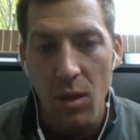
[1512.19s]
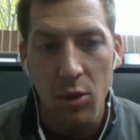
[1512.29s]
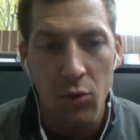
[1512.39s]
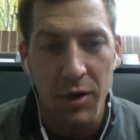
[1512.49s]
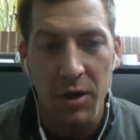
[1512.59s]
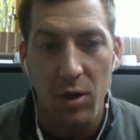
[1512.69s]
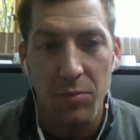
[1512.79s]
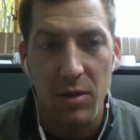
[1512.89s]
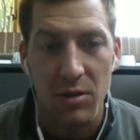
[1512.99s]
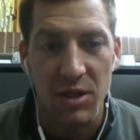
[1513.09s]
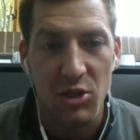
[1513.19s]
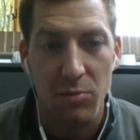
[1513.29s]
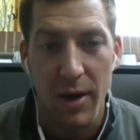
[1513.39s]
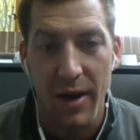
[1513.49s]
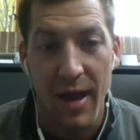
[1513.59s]
curriculum that the teacher
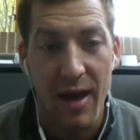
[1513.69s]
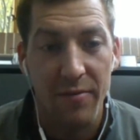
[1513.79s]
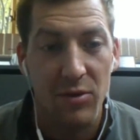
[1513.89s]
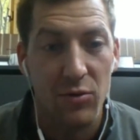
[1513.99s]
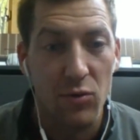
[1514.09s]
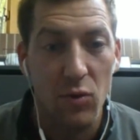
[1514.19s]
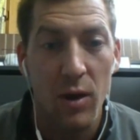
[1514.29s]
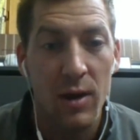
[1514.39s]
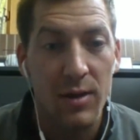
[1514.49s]
might have, to